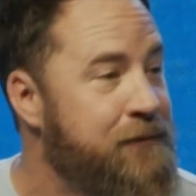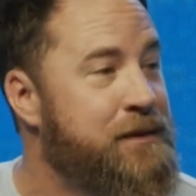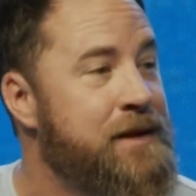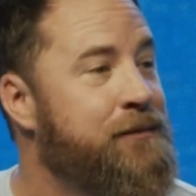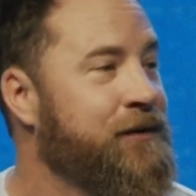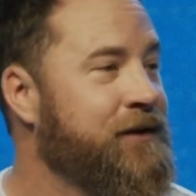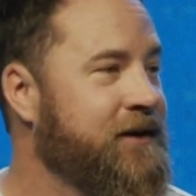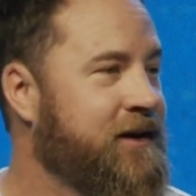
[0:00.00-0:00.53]
getting
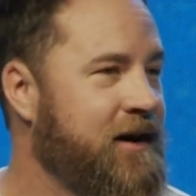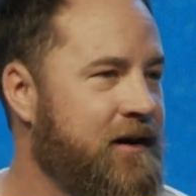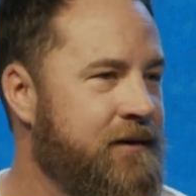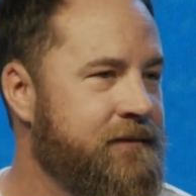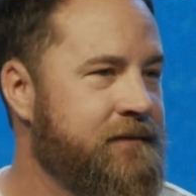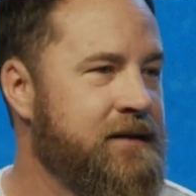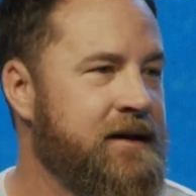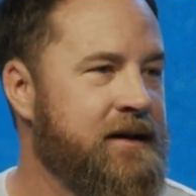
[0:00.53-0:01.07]
people to
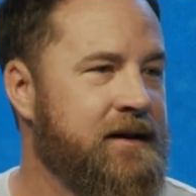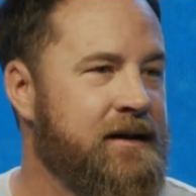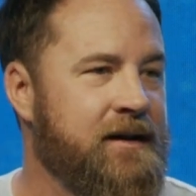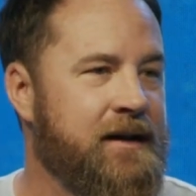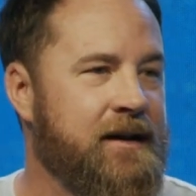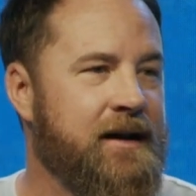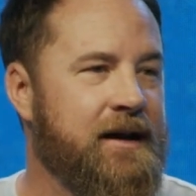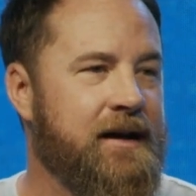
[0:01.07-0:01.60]
come.
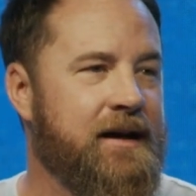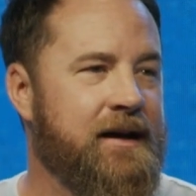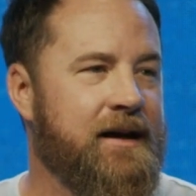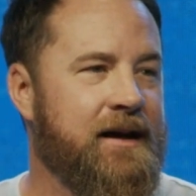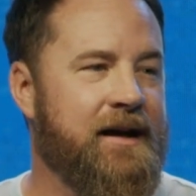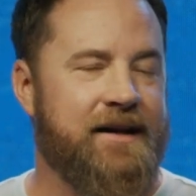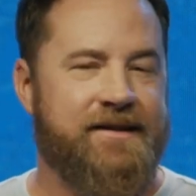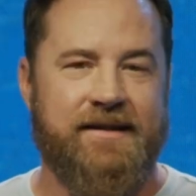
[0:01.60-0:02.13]

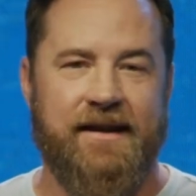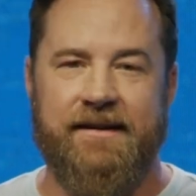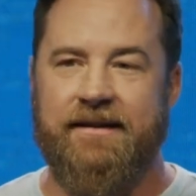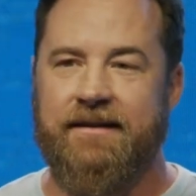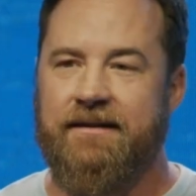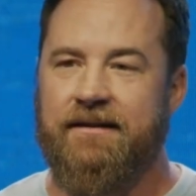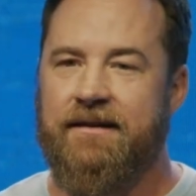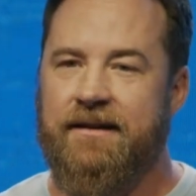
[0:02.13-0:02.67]
And I said,
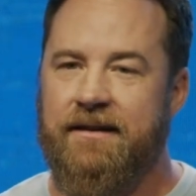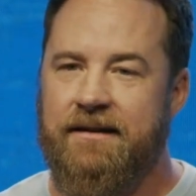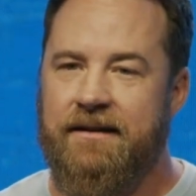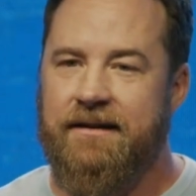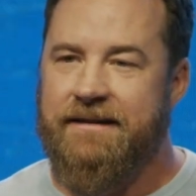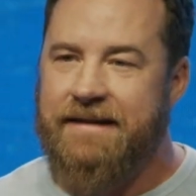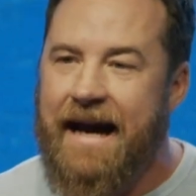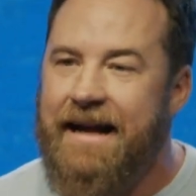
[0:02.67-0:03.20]

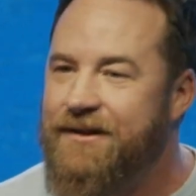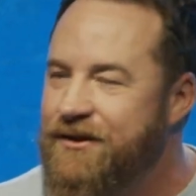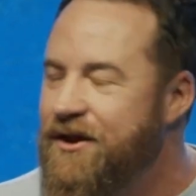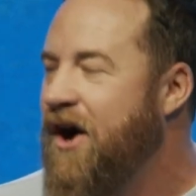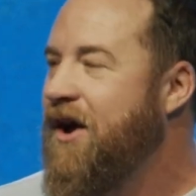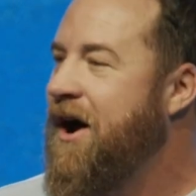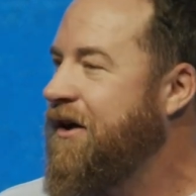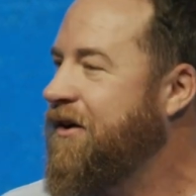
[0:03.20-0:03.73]
That's
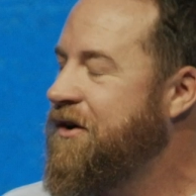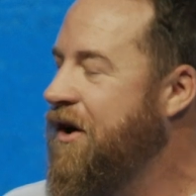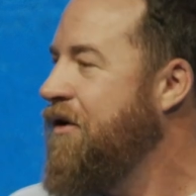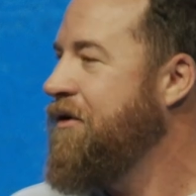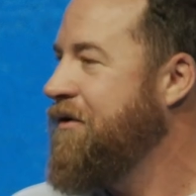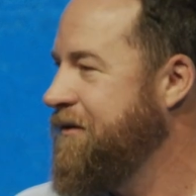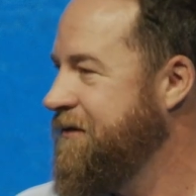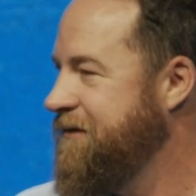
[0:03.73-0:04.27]
not our
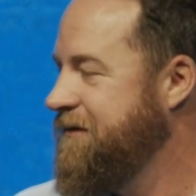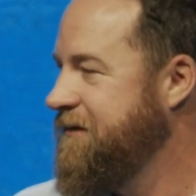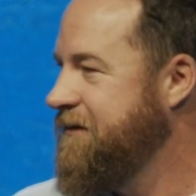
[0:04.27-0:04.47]
goal.